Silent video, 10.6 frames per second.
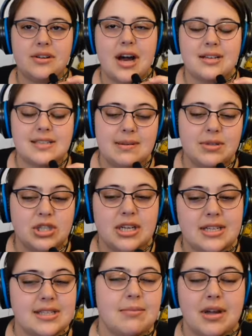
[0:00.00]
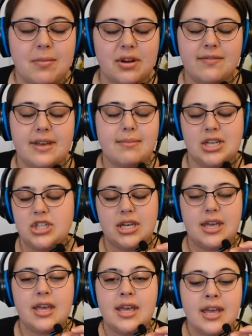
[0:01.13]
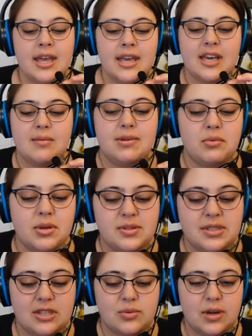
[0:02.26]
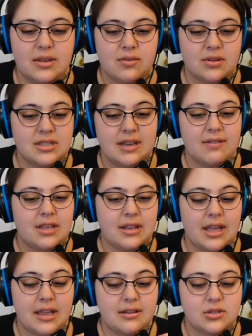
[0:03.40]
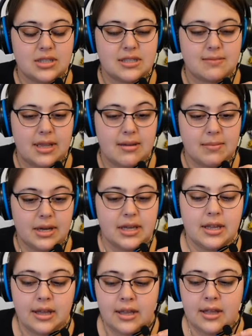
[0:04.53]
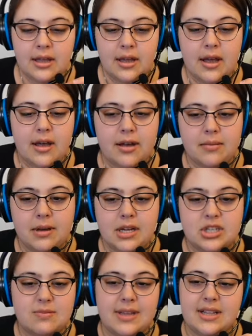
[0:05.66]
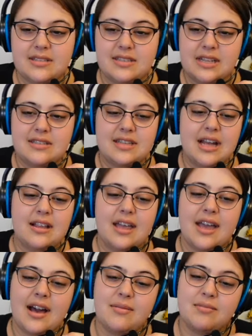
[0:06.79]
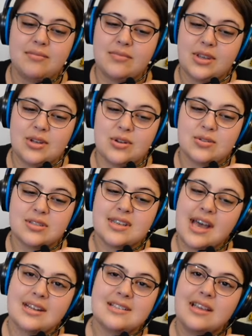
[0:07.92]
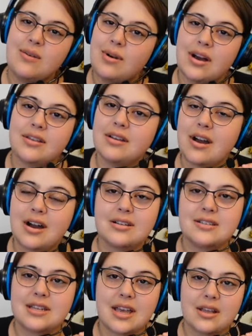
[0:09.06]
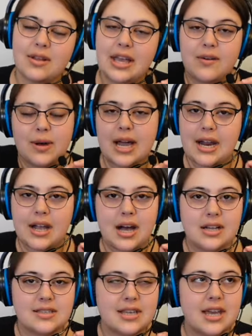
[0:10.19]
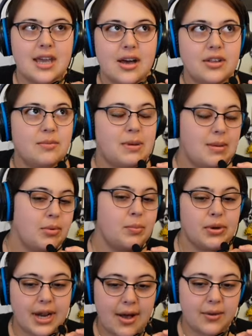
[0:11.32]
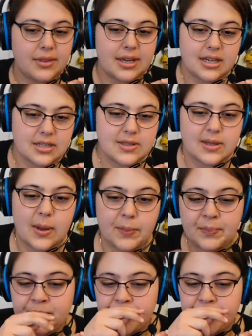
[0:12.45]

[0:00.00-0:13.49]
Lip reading: not type of shit, because I'm not perfect. My shit can be roasted 24/7, like, trust me. But I just mean the sense that, like, I'm, you know, just kind of seeing what other content, like what kind of content other people put out there. So